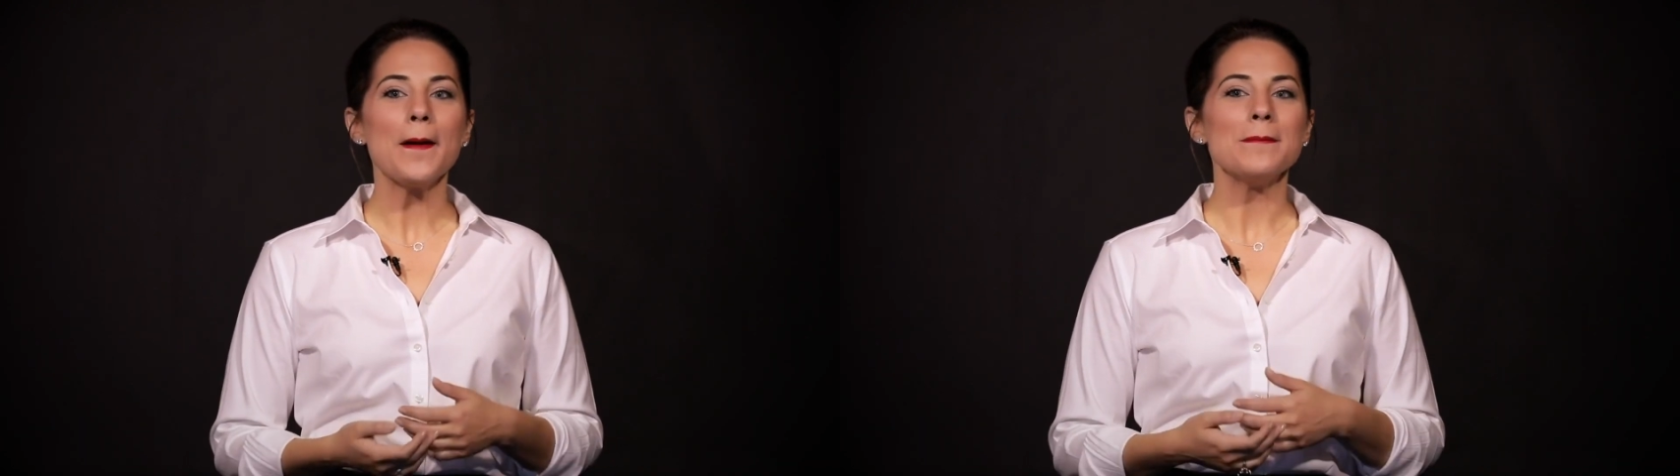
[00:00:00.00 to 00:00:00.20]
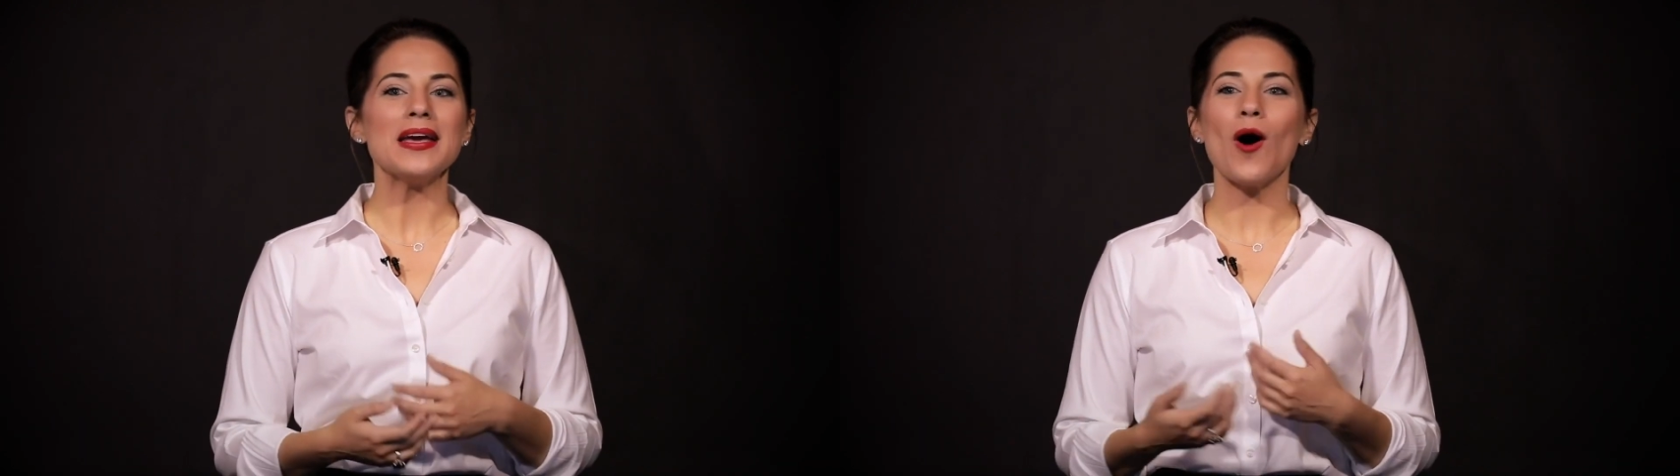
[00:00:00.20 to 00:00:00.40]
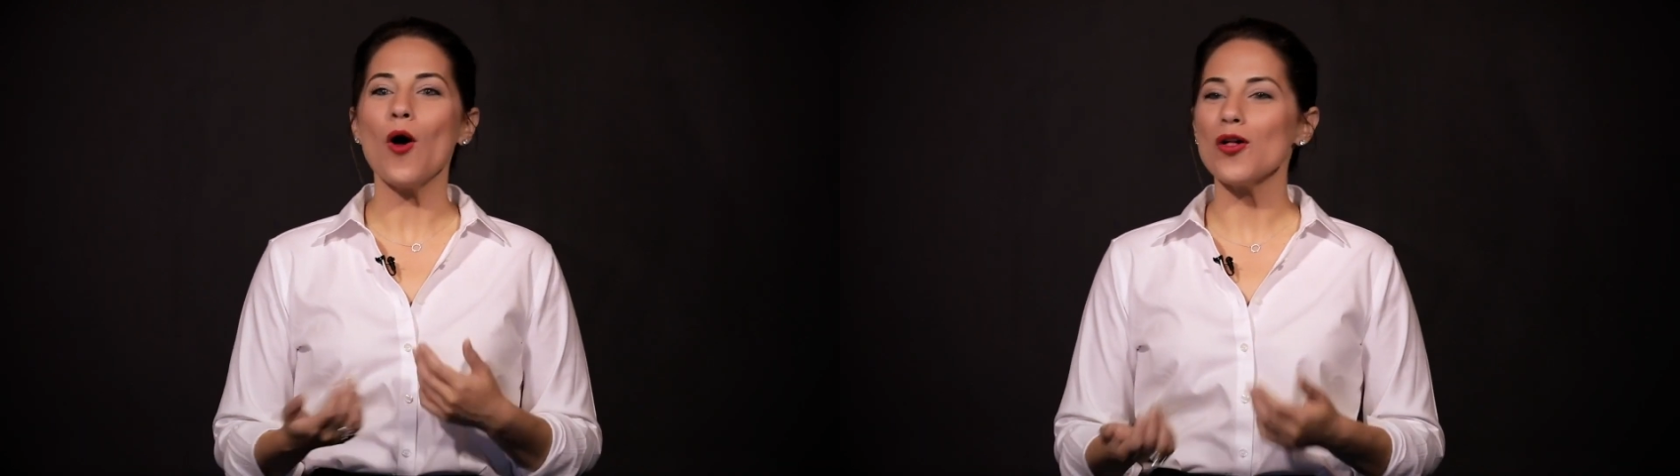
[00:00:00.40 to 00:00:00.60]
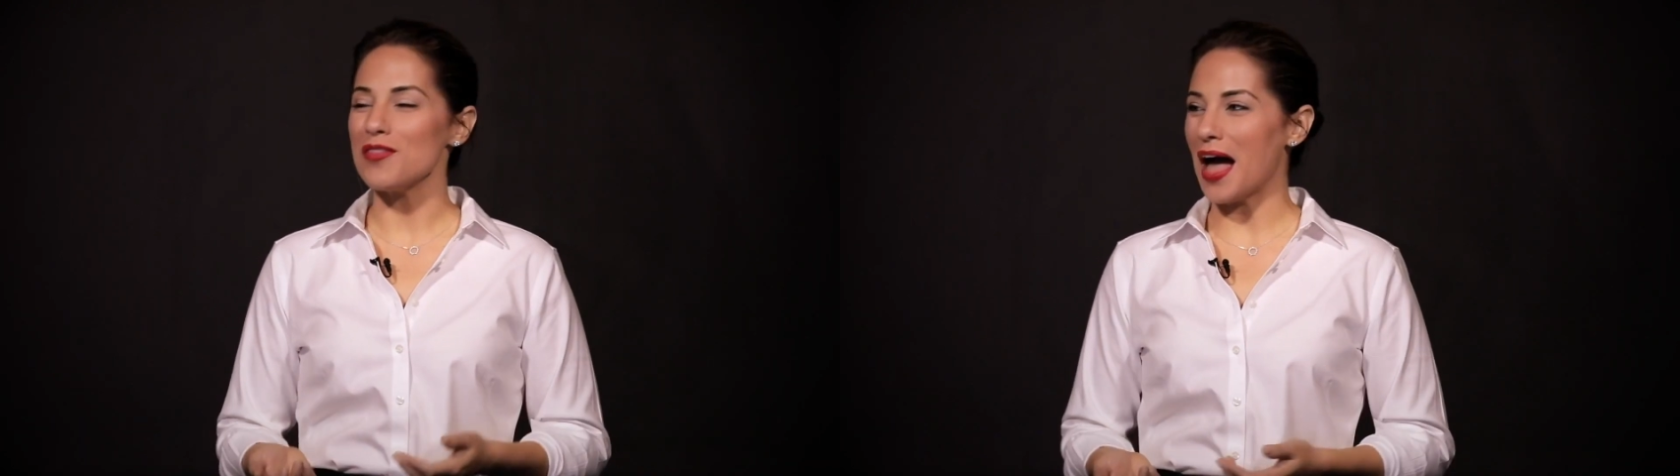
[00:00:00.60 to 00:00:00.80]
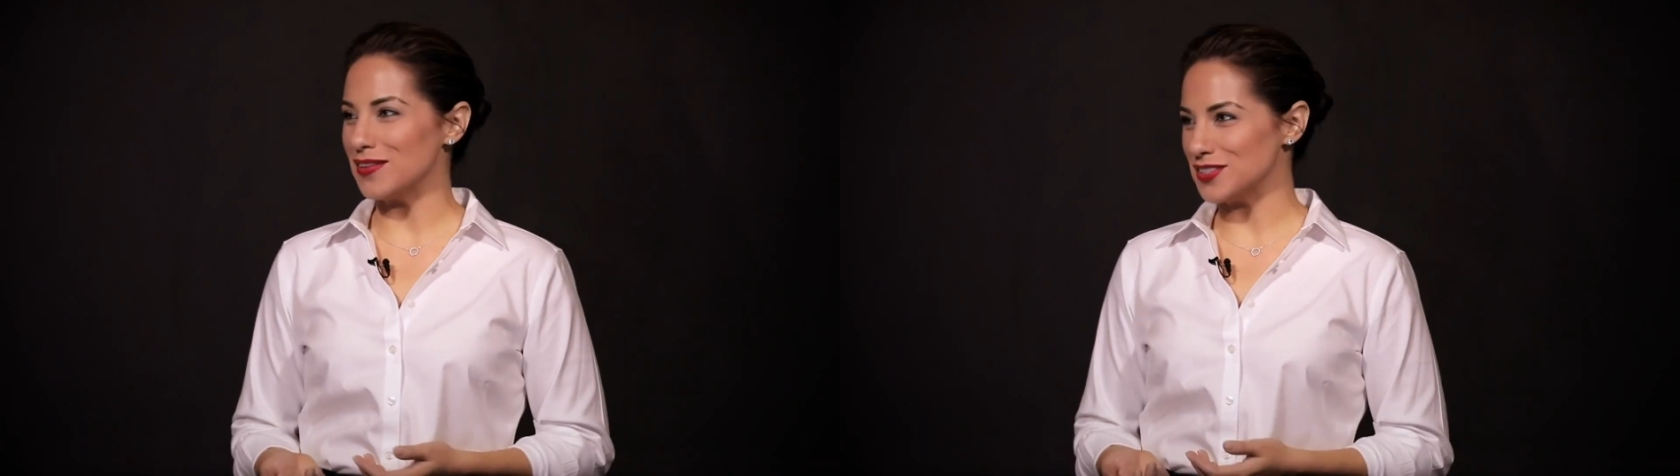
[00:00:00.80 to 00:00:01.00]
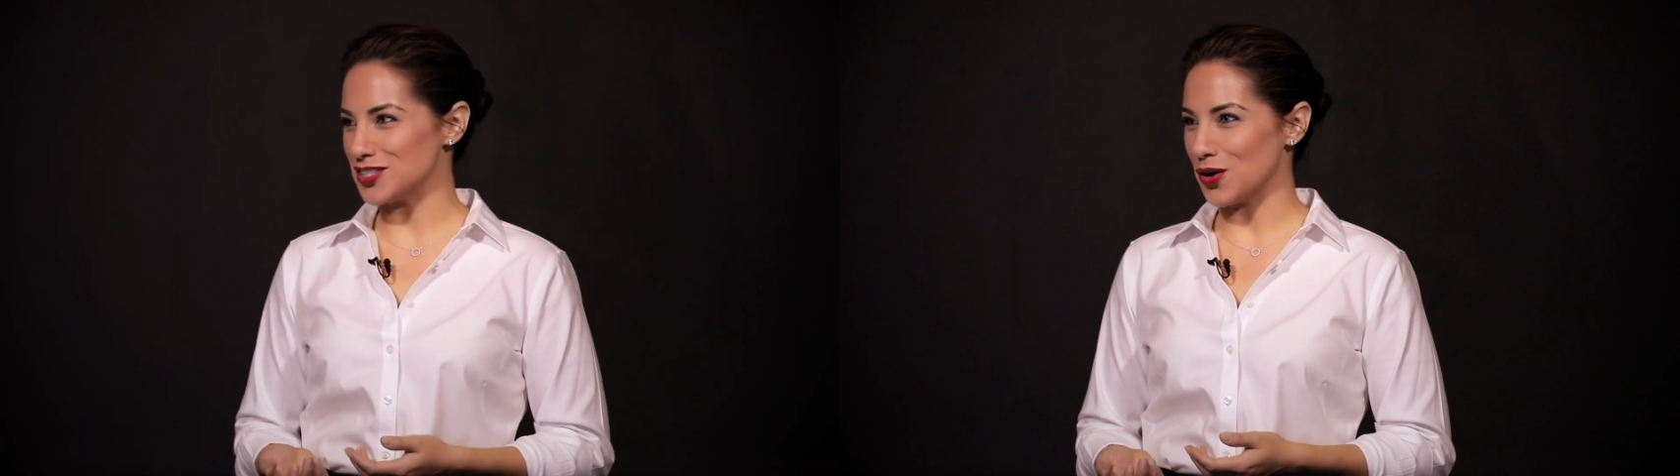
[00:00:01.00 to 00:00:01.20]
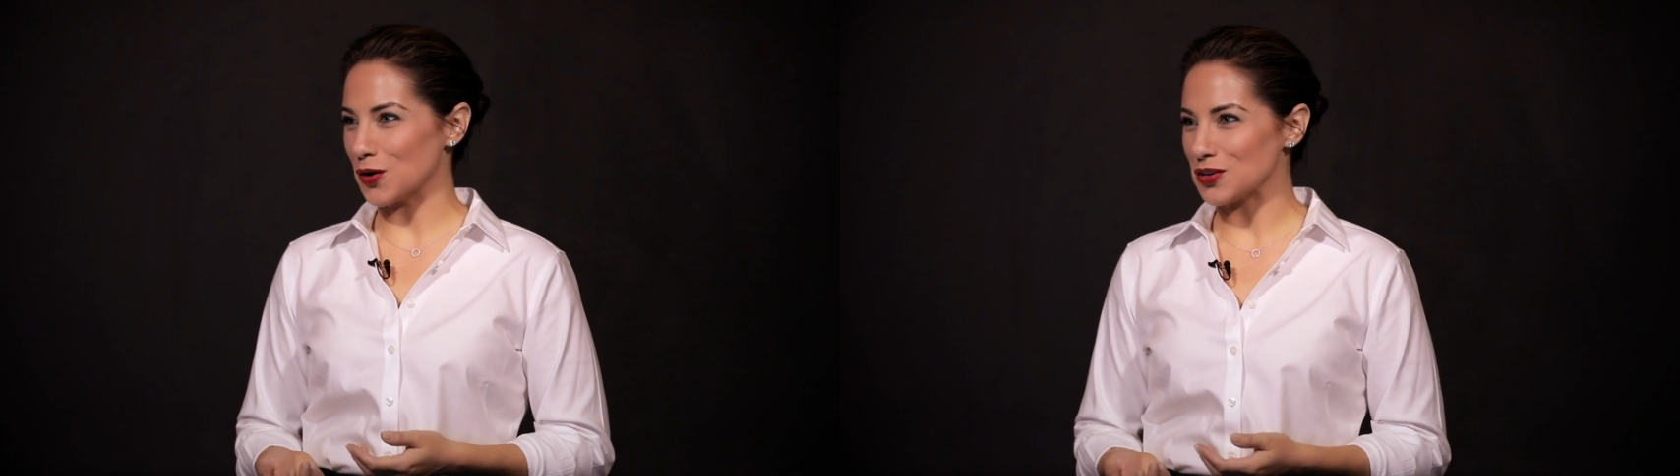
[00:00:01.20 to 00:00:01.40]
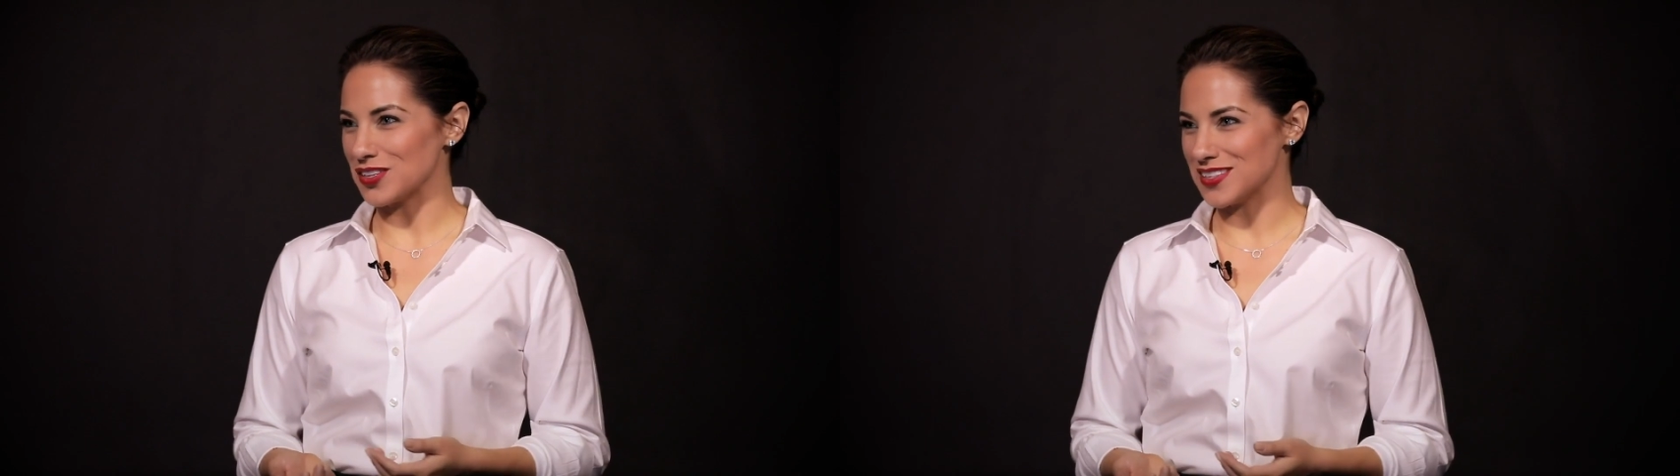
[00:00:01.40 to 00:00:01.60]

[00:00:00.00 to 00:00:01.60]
made all of the heavens and earth